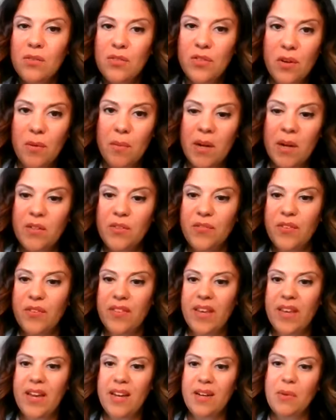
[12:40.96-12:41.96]
so much for
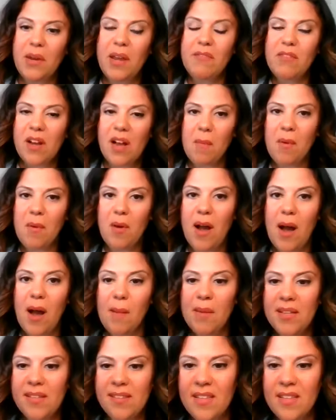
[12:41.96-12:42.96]
that. And we have a couple
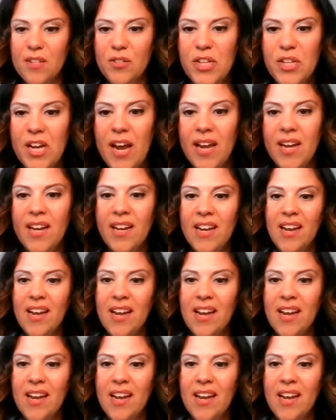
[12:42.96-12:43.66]
comments in the chat.